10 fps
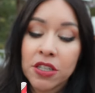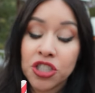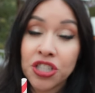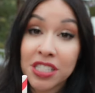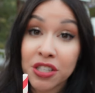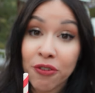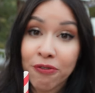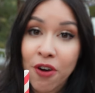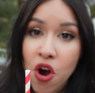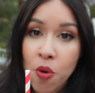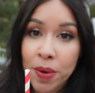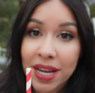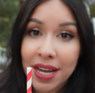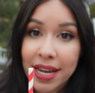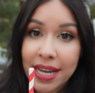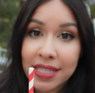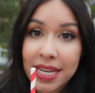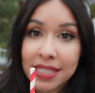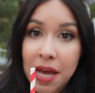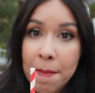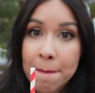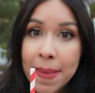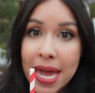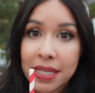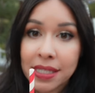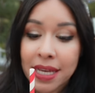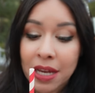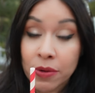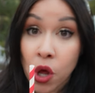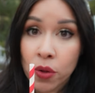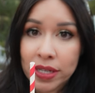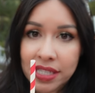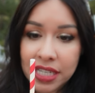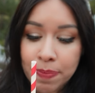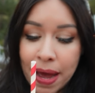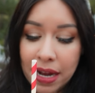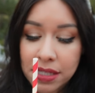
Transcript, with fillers: just the foam. It tastes amazing. It was only $6.